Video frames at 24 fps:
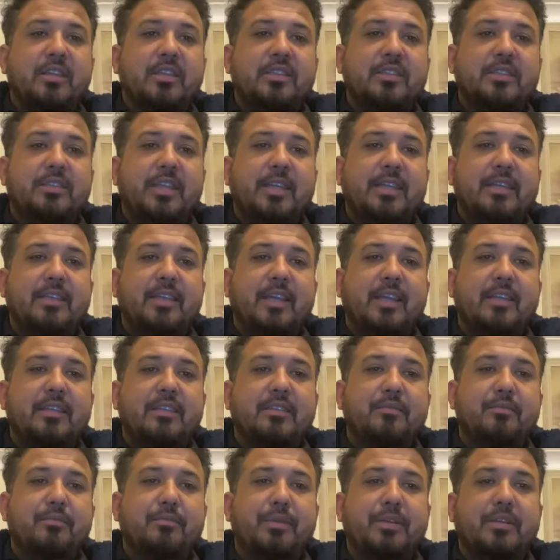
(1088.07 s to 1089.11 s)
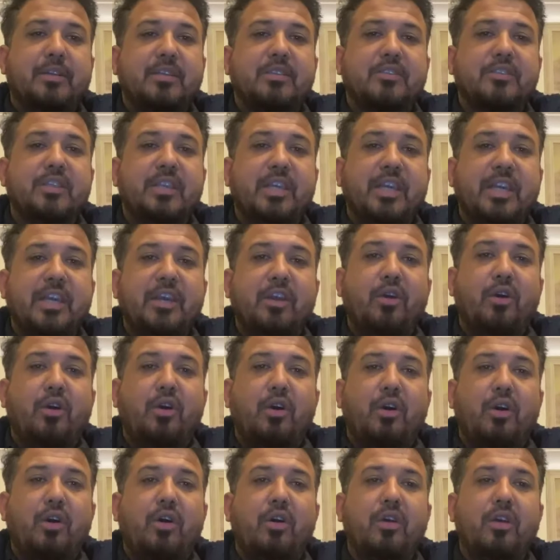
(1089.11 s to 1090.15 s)
J, and because he
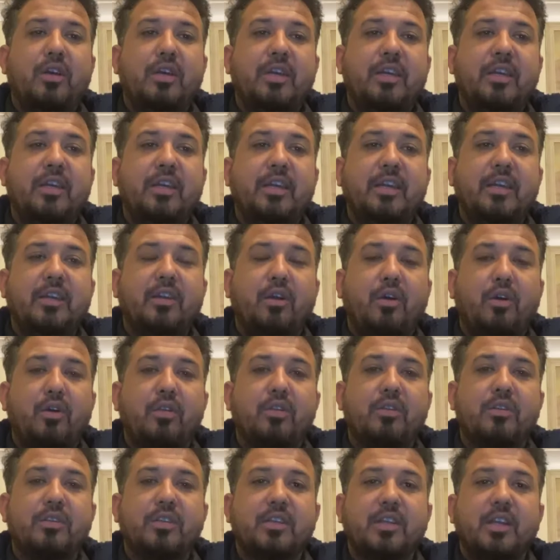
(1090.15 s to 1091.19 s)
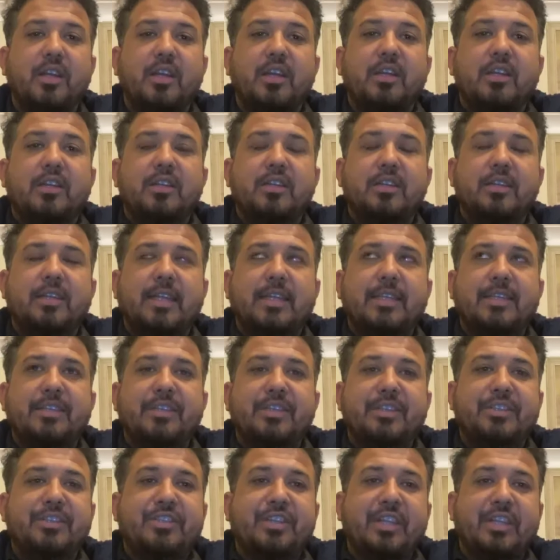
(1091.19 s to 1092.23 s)
held that
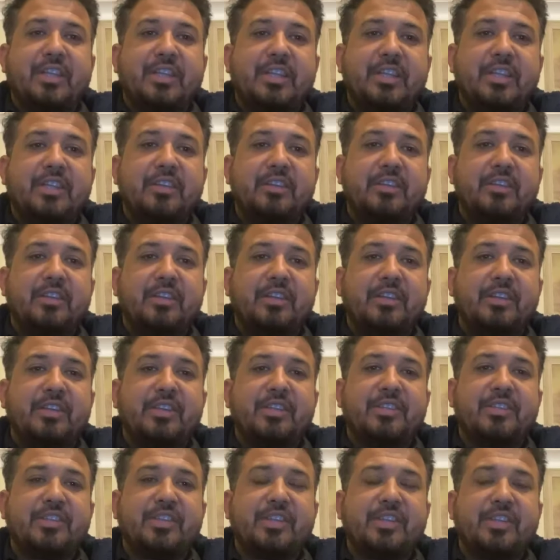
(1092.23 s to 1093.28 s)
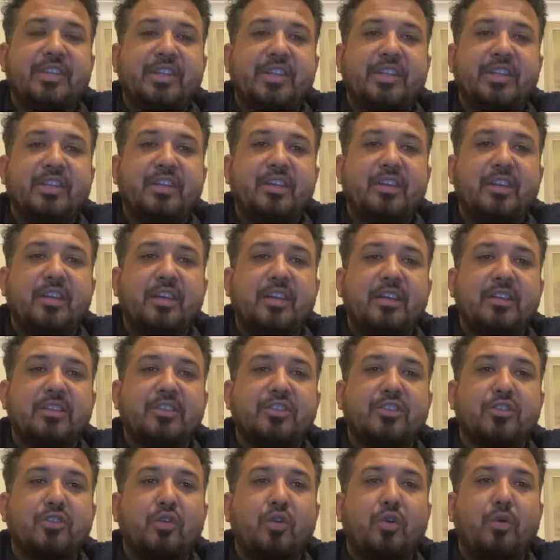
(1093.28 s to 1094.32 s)
restricting the
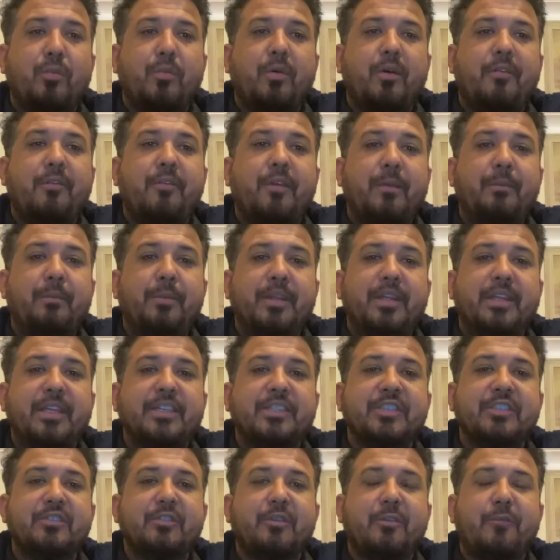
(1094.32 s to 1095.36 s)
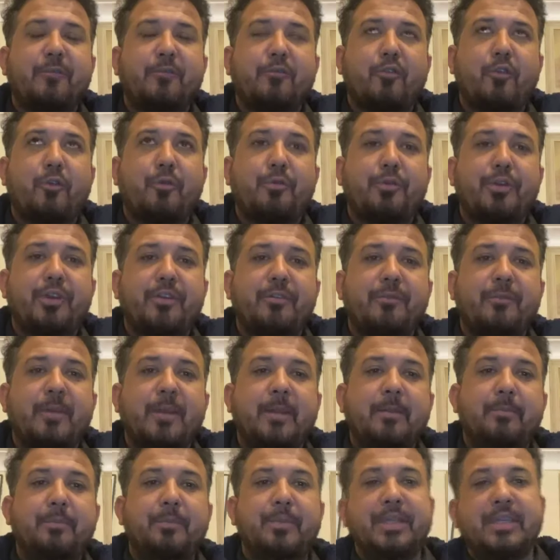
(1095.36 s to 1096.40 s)
scope of application of corporate
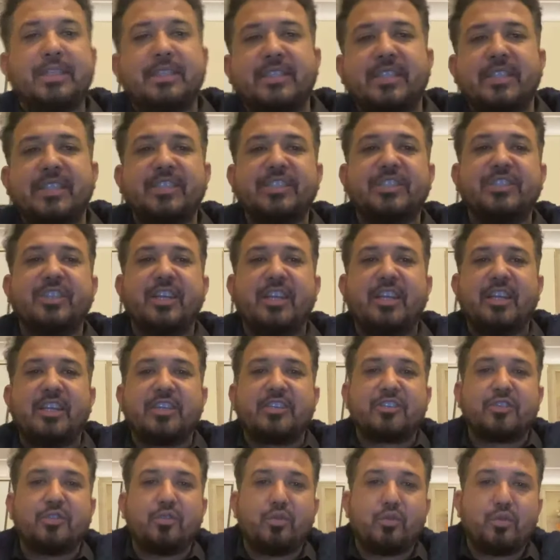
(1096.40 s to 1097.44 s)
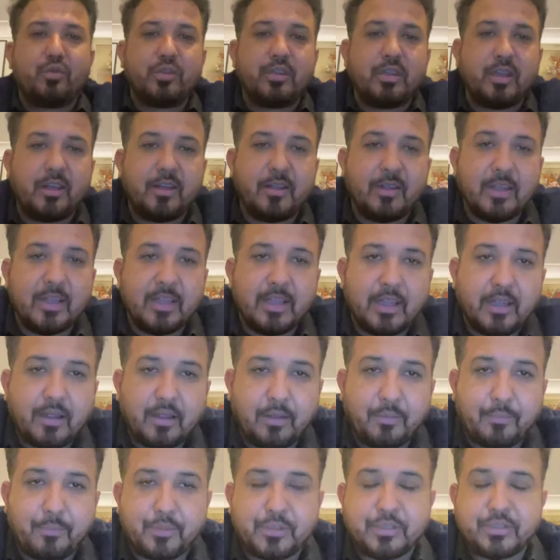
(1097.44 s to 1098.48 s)
veil piercing shall exclude
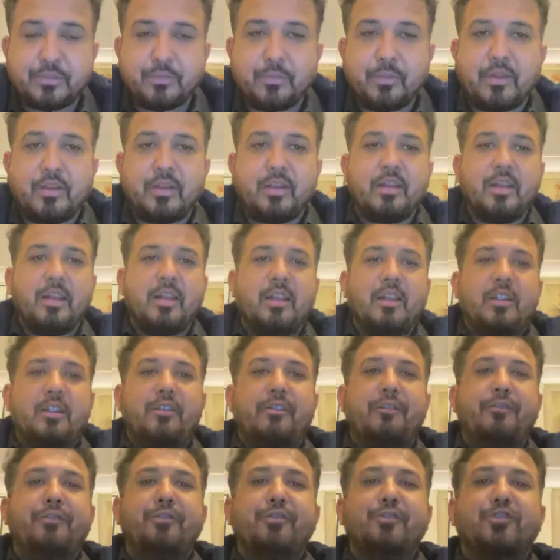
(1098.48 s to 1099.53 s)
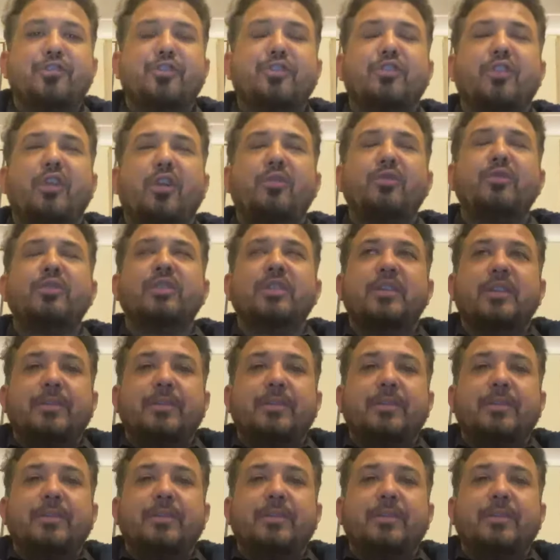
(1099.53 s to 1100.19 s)
the possible future grounds.